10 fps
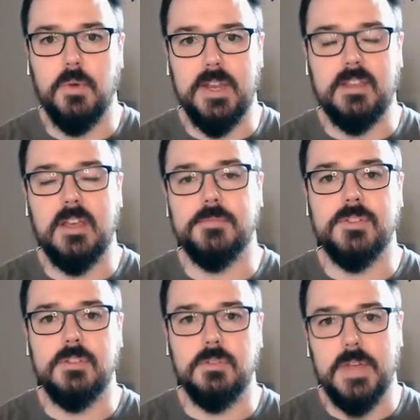when it
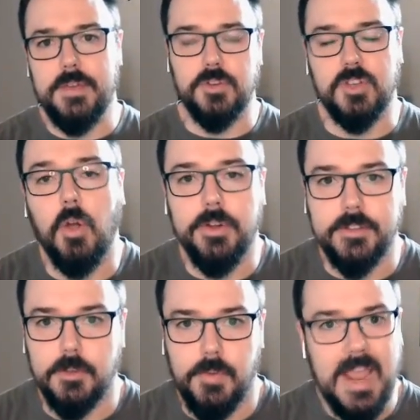comes to how they're
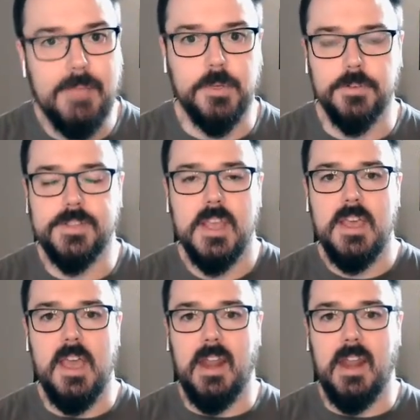guarding the Raptors.